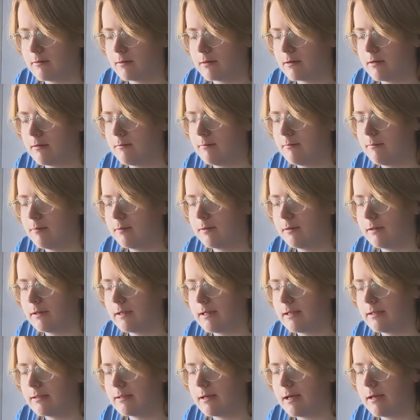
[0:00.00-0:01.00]

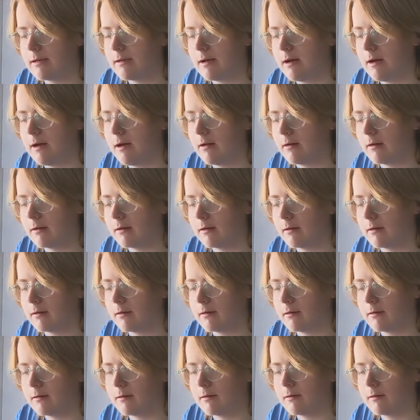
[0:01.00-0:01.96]
complete and utter